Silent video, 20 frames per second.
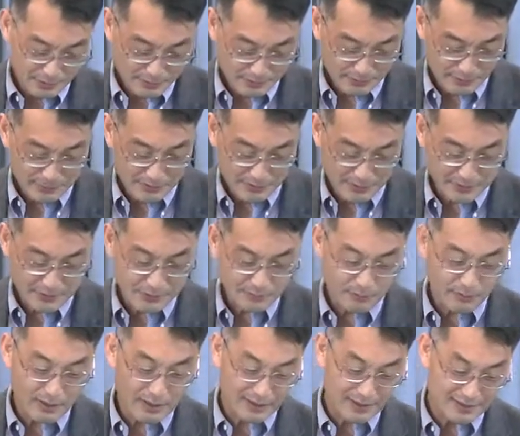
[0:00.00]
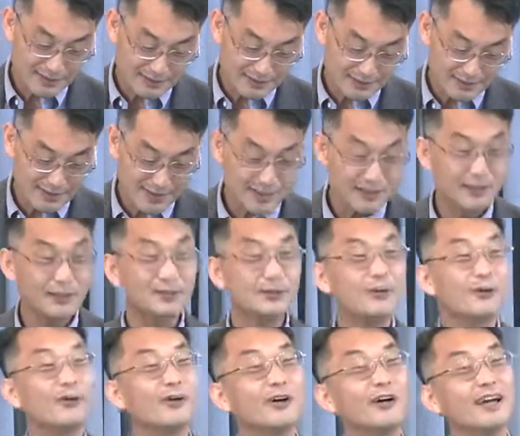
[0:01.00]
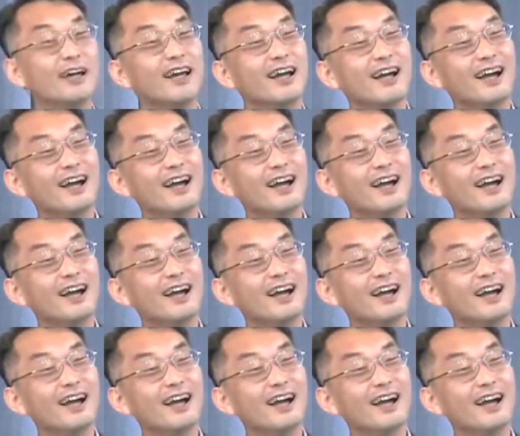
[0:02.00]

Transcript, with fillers: was Des Plaines, Illinois.